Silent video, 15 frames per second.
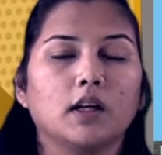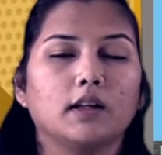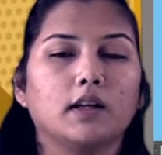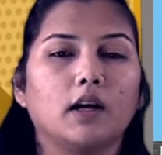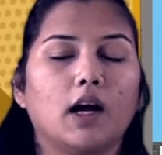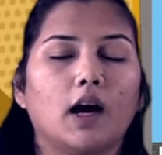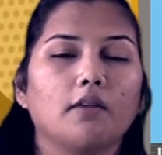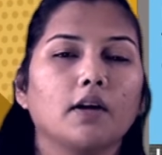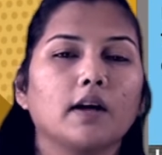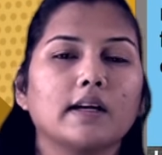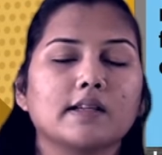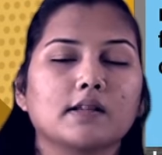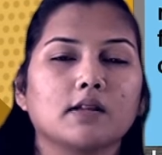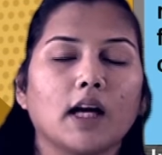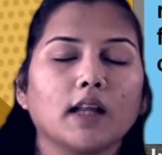The lava
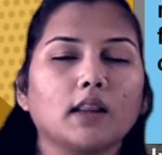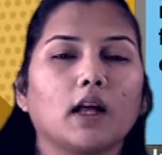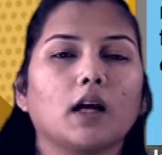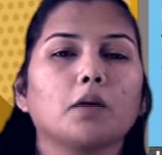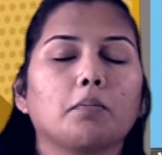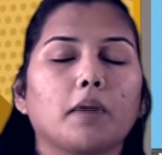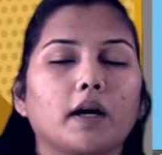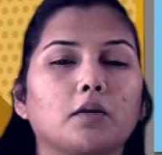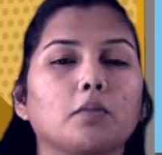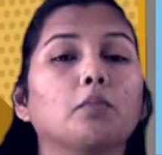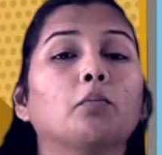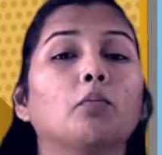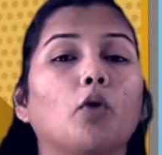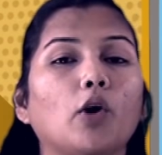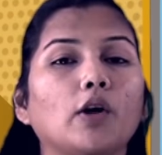is nothing but
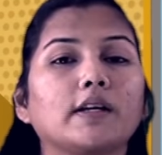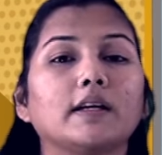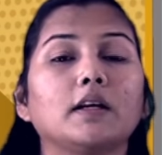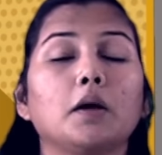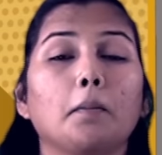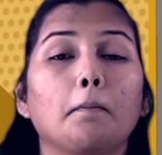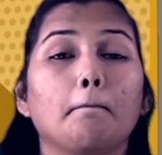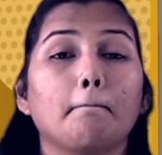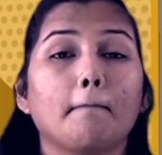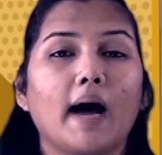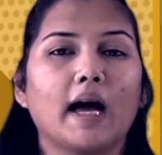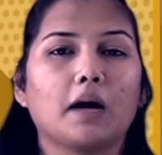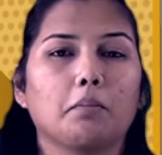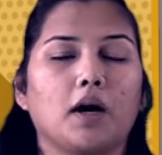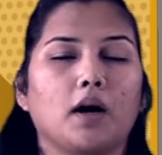molten
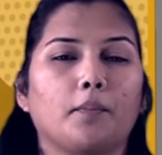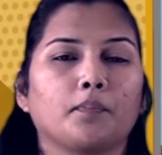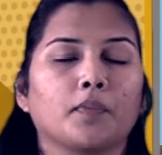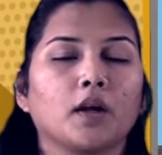magma.